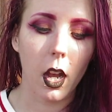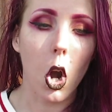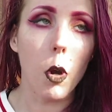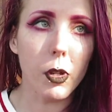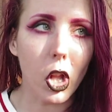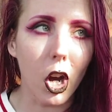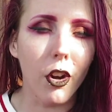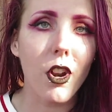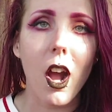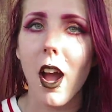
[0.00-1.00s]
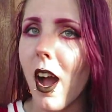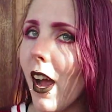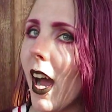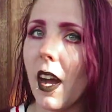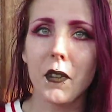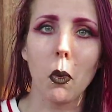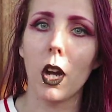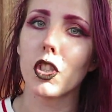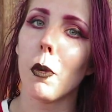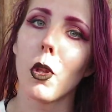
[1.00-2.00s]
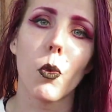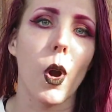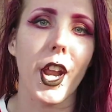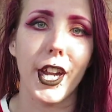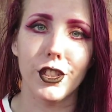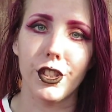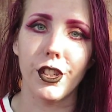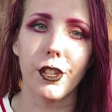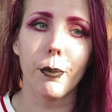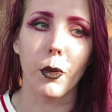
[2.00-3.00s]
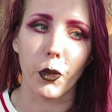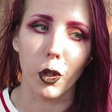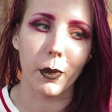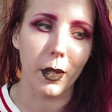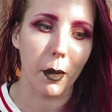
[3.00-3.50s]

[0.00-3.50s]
Home Alone. I have to watch Home Alone 1 and 2, preferably